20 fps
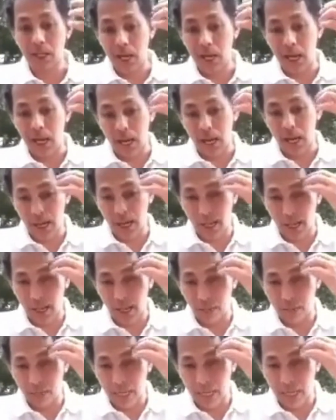
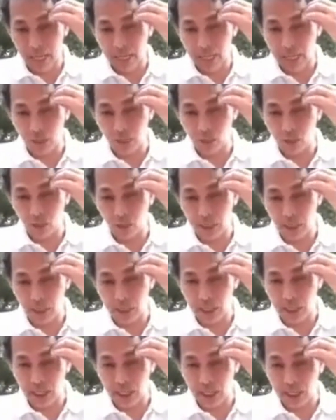Uh, wait, I'll tell you who are
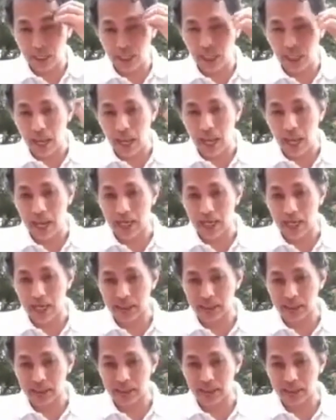the
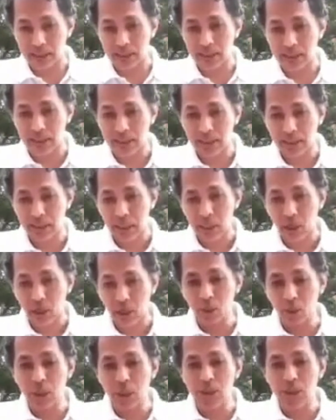actors. Coach,
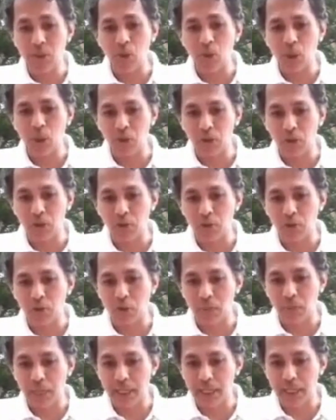who was the most beautiful
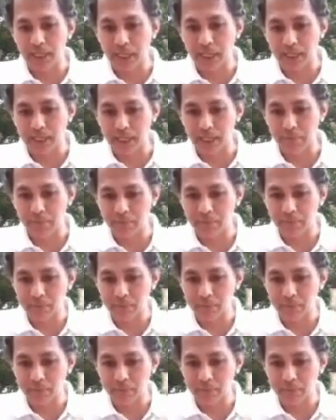woman here at that time?